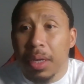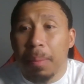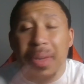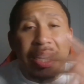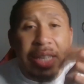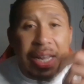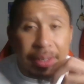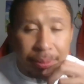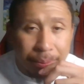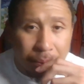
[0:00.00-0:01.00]
But he
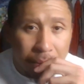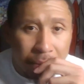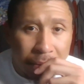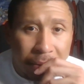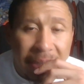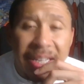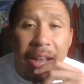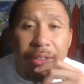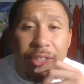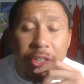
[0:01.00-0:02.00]
didn't. He said,
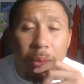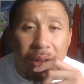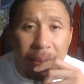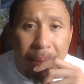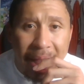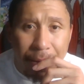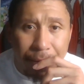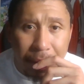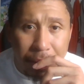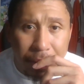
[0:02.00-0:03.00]
I'll see you on the
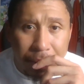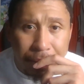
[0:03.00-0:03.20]
battlefield.